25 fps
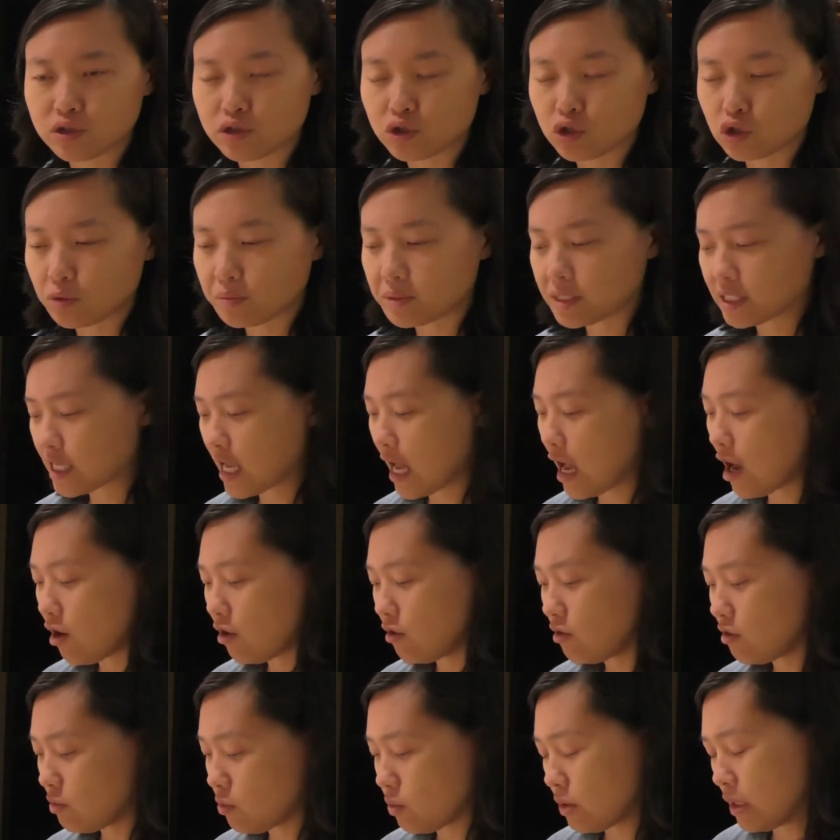soup
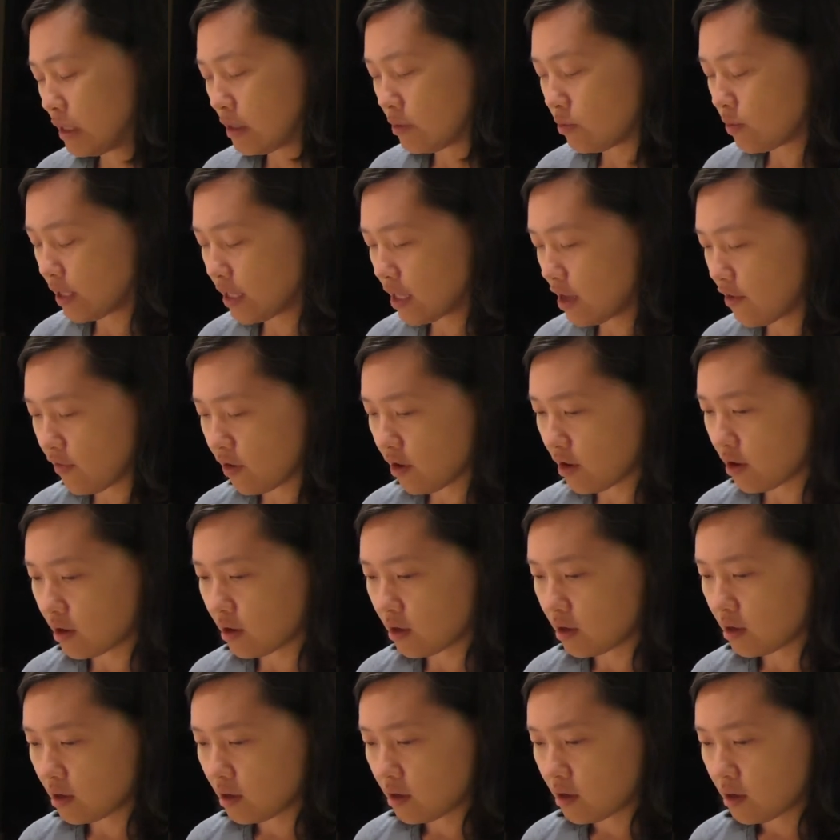style whenever